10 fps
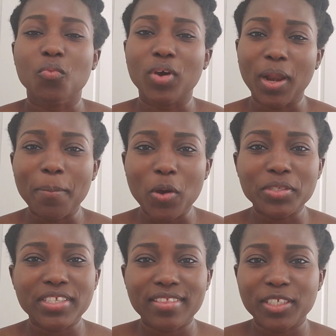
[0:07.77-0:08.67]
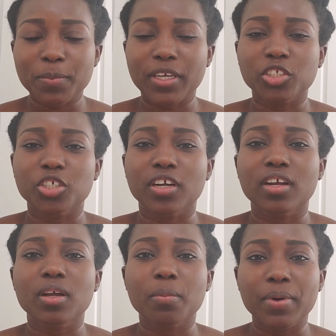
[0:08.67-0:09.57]
When I posted this
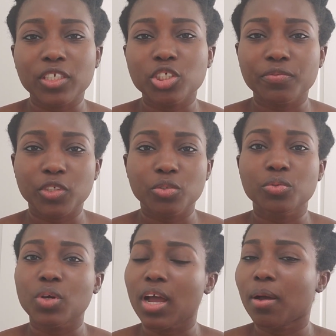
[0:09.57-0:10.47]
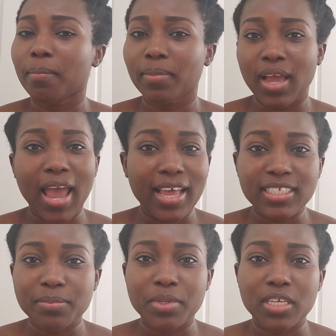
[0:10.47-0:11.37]
picture, a bunch of you
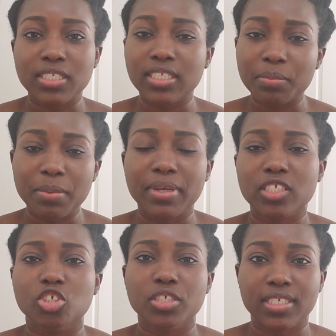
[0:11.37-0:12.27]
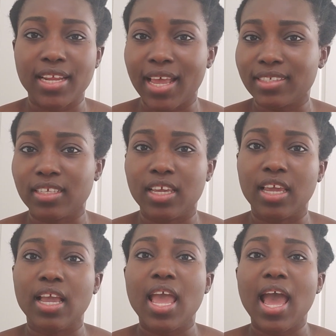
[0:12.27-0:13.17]
sent me messages and
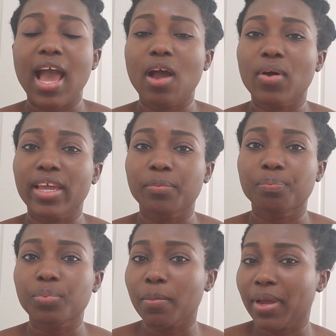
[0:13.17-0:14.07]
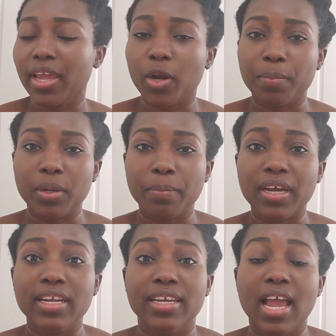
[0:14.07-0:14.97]
asking how I put my hair up in a
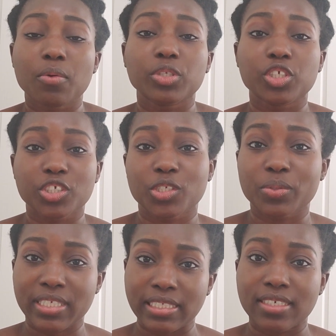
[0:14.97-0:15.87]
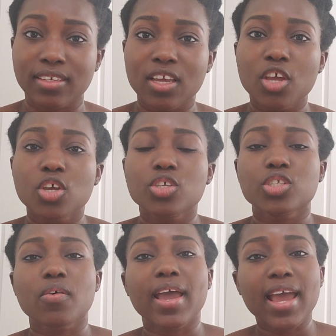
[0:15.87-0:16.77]
bun and how it looks so sleek.
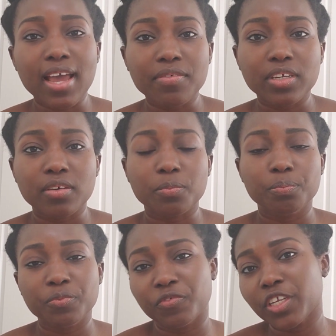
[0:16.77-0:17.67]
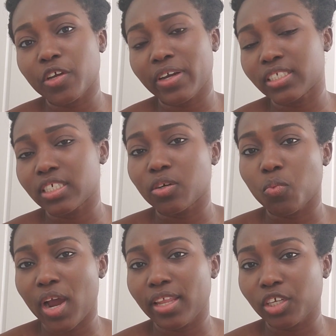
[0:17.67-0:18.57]
So I have a video I did a
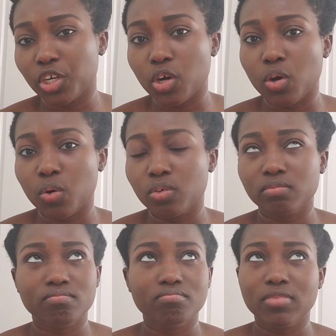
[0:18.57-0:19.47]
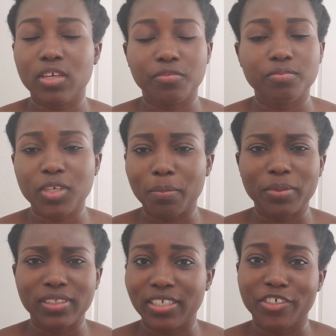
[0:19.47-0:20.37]
while ago, a
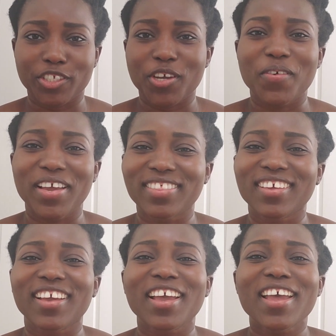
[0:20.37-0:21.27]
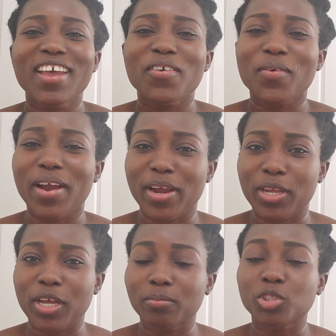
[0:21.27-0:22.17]
couple of years ago, I think, where
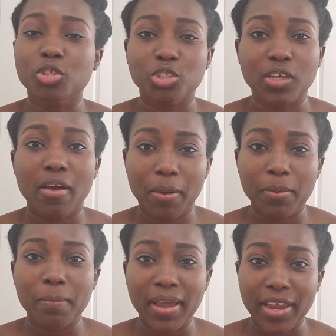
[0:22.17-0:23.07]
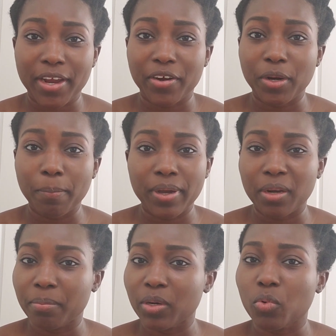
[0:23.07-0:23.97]
I showed you how I put my hair in a
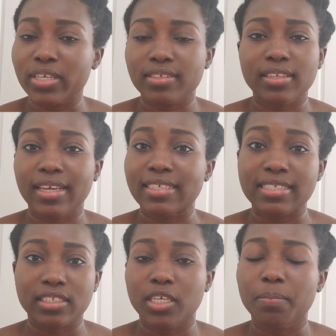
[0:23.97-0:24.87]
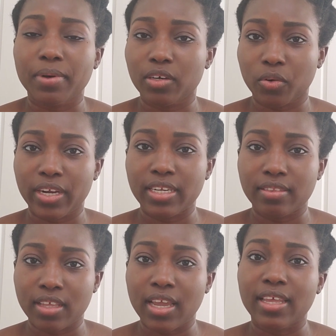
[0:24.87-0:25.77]
bun, but it wasn't like a sleek bun or
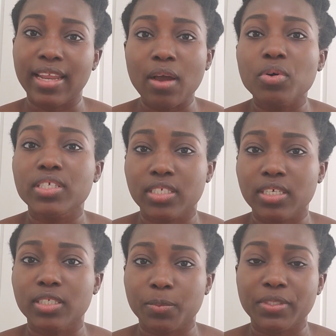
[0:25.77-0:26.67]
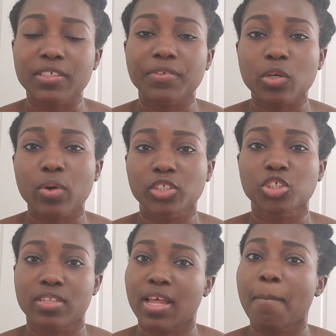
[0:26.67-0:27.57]
anything. And that was a specific
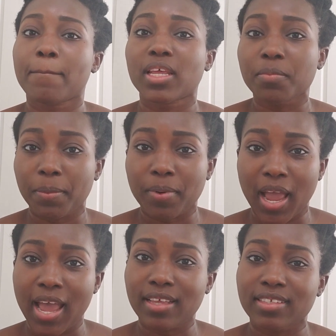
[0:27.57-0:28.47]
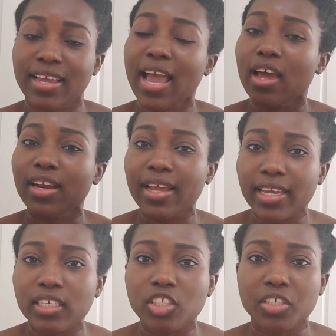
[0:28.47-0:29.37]
question that many people asked, like, how did I
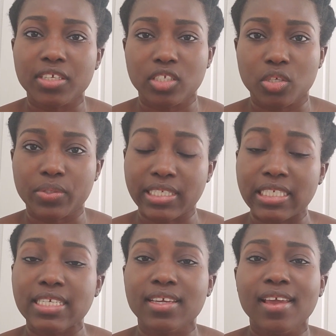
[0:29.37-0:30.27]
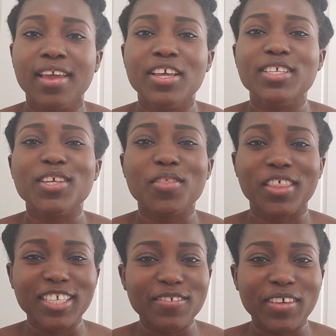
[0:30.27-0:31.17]
get it looking so sleek? So
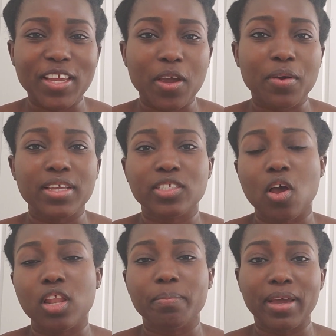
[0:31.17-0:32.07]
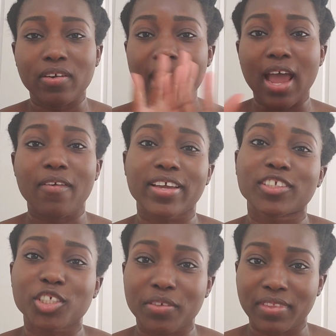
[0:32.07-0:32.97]
this video is all about how I
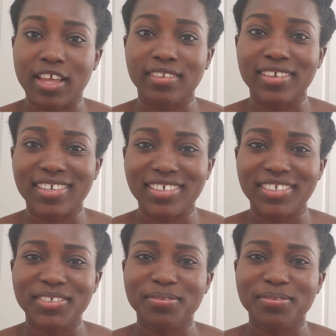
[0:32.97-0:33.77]
achieve that look.